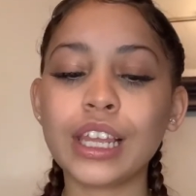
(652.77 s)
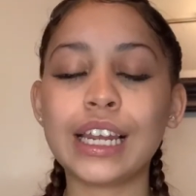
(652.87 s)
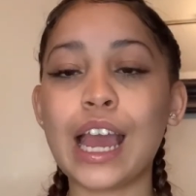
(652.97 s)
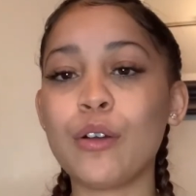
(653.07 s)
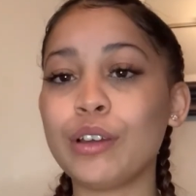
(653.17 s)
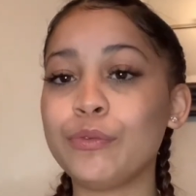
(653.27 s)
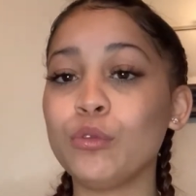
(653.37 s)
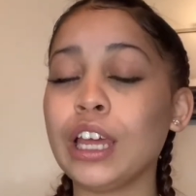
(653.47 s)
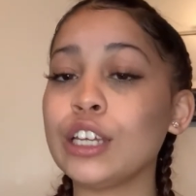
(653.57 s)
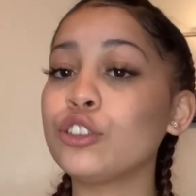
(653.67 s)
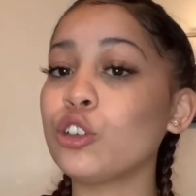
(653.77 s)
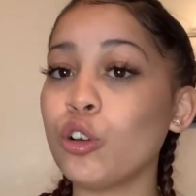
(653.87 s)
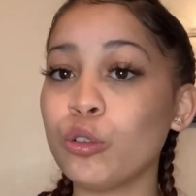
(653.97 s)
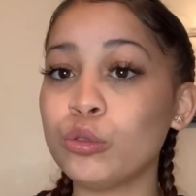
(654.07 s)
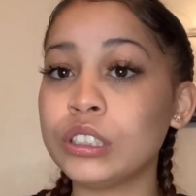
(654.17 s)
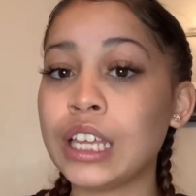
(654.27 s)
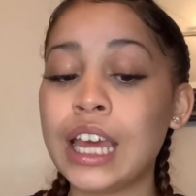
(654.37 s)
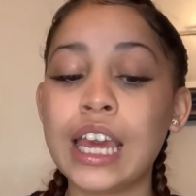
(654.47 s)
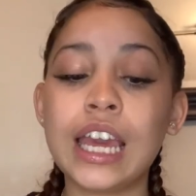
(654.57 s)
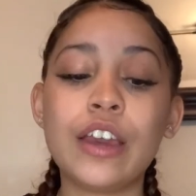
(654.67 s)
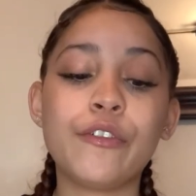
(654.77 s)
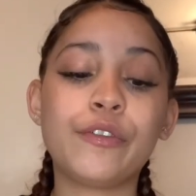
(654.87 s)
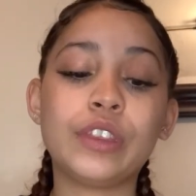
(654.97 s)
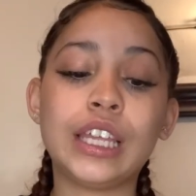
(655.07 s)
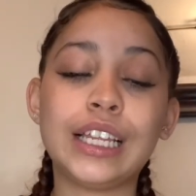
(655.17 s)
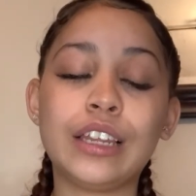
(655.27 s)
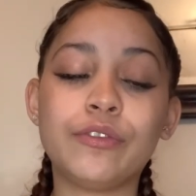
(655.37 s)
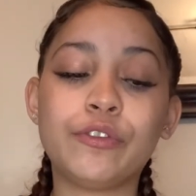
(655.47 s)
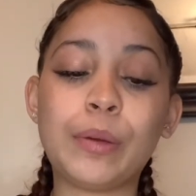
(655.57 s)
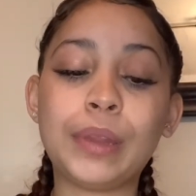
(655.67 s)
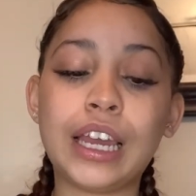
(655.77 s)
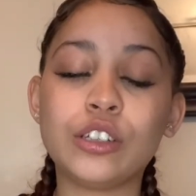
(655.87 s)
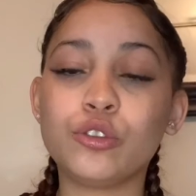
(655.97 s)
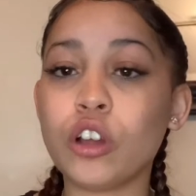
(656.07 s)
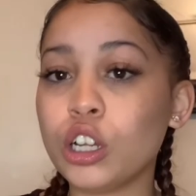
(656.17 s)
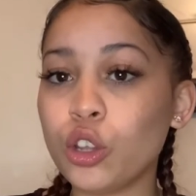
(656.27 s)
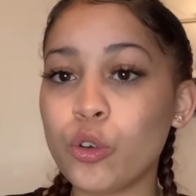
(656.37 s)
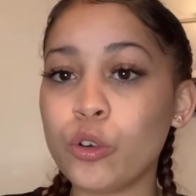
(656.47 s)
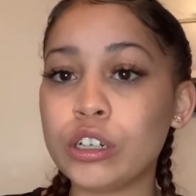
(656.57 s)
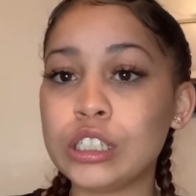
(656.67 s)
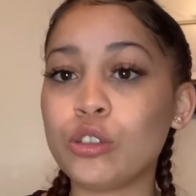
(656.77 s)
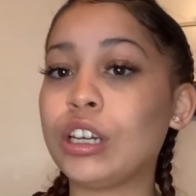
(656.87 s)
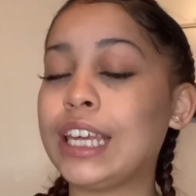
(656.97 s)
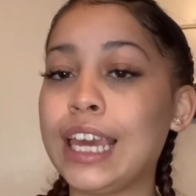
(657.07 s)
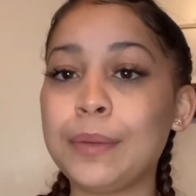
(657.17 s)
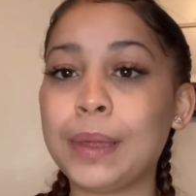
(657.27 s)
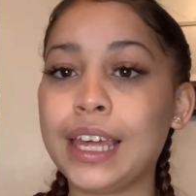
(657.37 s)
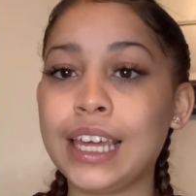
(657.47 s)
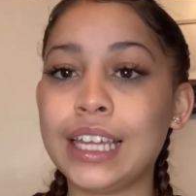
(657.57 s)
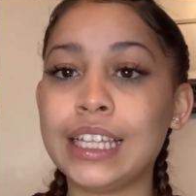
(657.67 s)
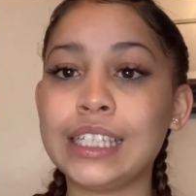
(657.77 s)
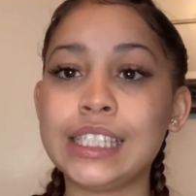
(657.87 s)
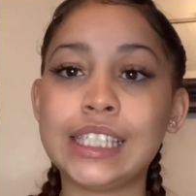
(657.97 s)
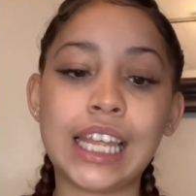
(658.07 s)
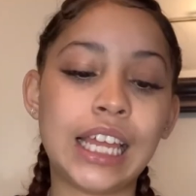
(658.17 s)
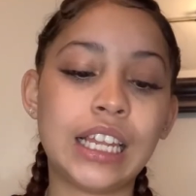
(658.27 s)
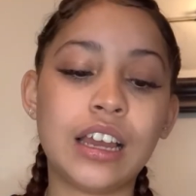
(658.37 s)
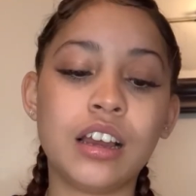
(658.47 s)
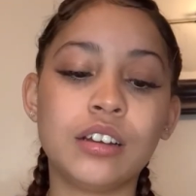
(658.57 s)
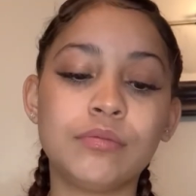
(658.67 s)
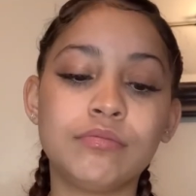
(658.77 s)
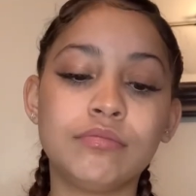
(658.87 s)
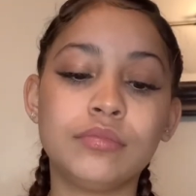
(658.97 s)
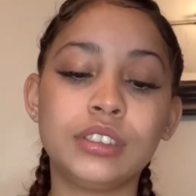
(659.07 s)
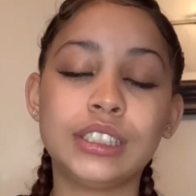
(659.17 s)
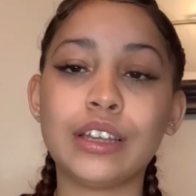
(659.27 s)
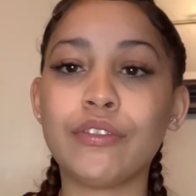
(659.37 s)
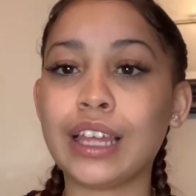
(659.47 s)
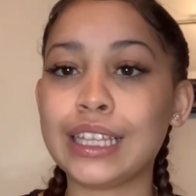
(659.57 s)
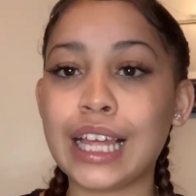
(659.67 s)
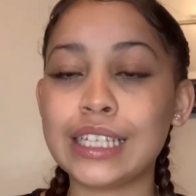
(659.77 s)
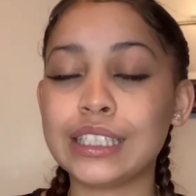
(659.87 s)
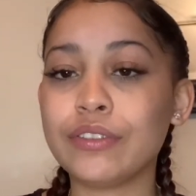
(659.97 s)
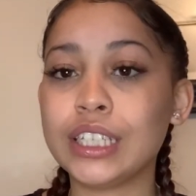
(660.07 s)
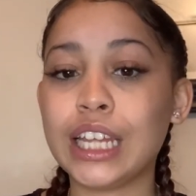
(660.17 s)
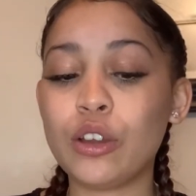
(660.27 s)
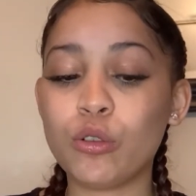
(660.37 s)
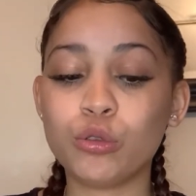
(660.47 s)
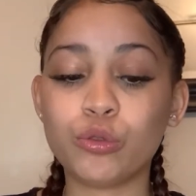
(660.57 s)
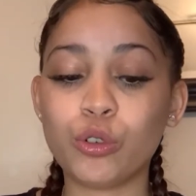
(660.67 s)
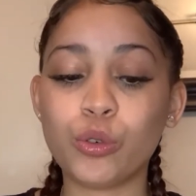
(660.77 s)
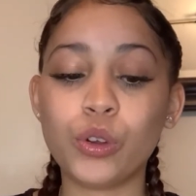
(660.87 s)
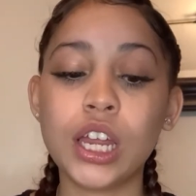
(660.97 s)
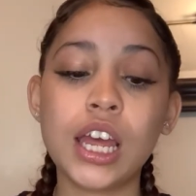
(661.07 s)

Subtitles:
Now, if you like shows that from like drug lords or kingpins and stuff like that, stuff that they go through,